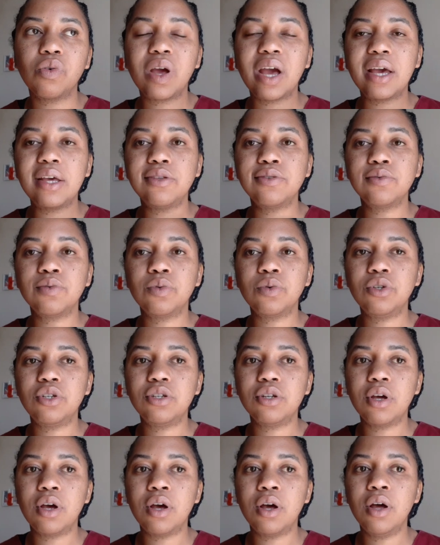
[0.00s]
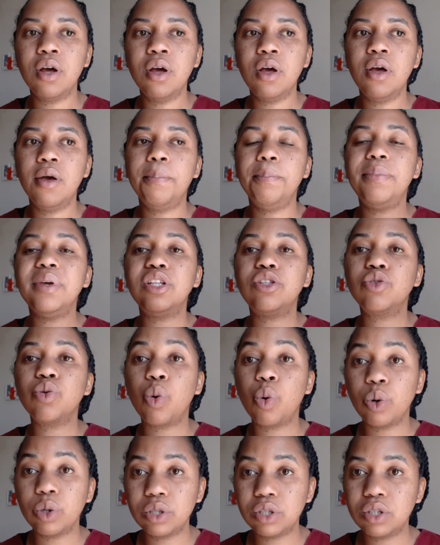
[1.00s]
guys would uh, be
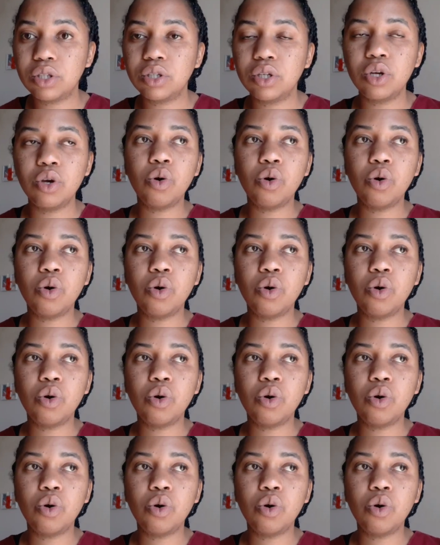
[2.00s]
taught